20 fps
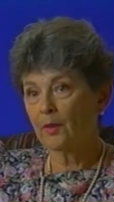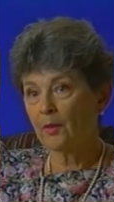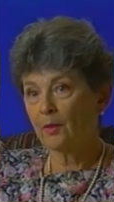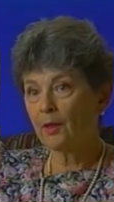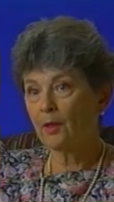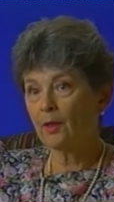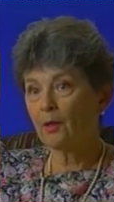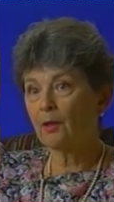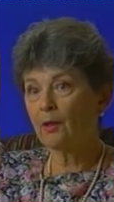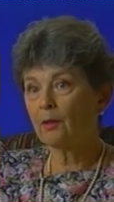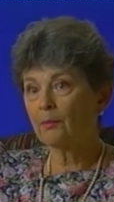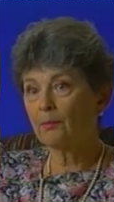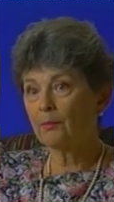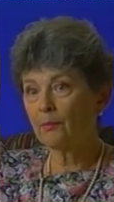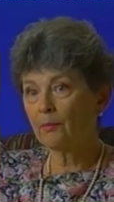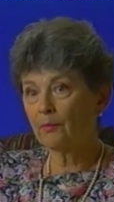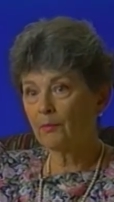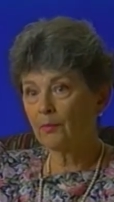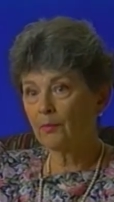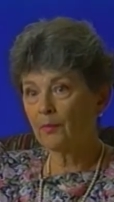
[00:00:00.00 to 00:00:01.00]
They are.
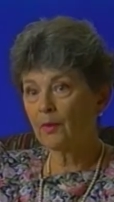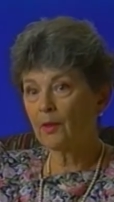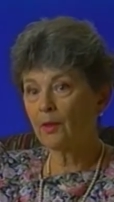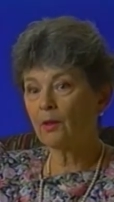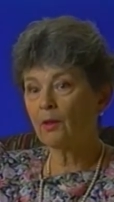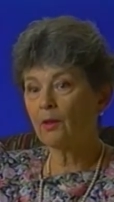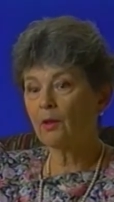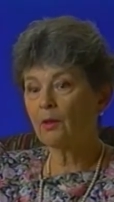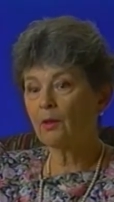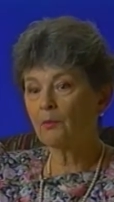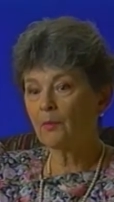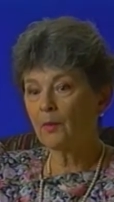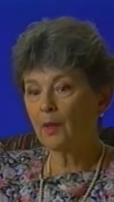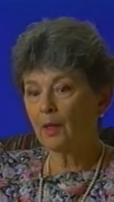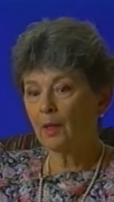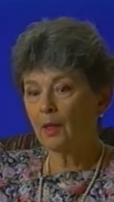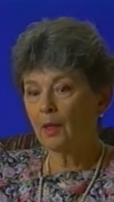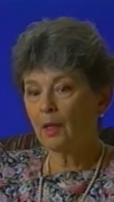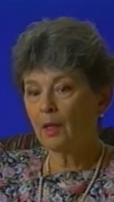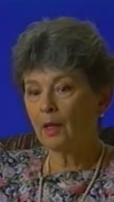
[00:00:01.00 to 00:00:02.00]
They are.
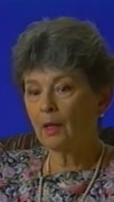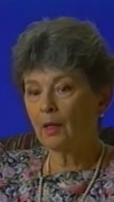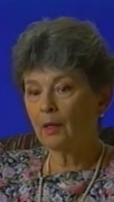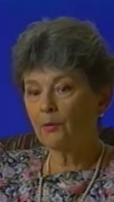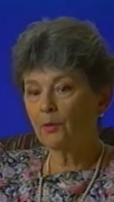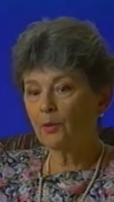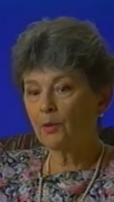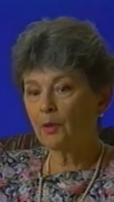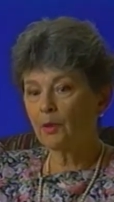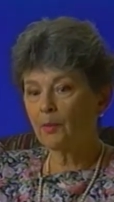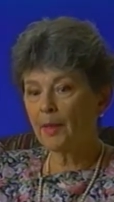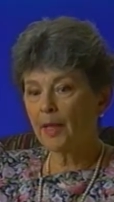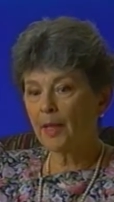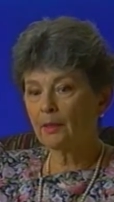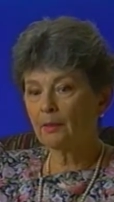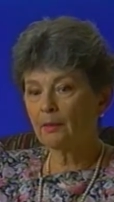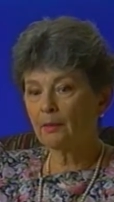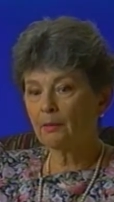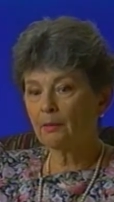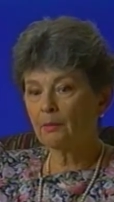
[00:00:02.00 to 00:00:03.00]
If you look back
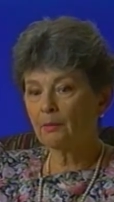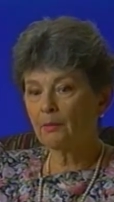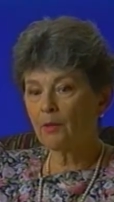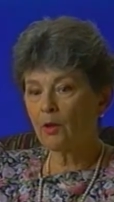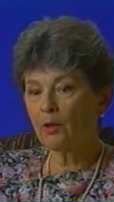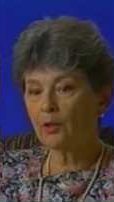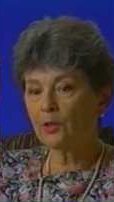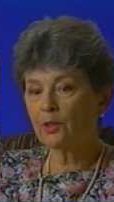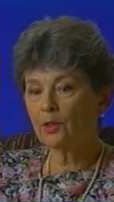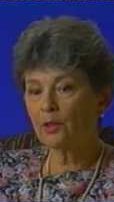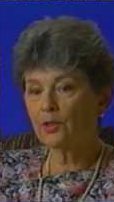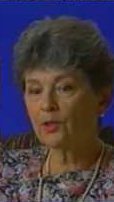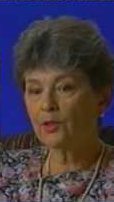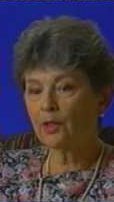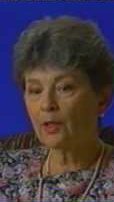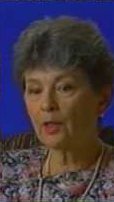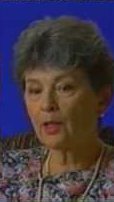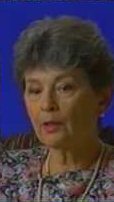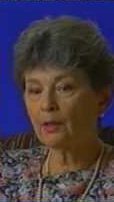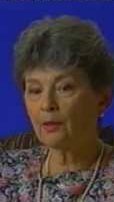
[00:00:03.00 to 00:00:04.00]
at the Arkansas Gazette,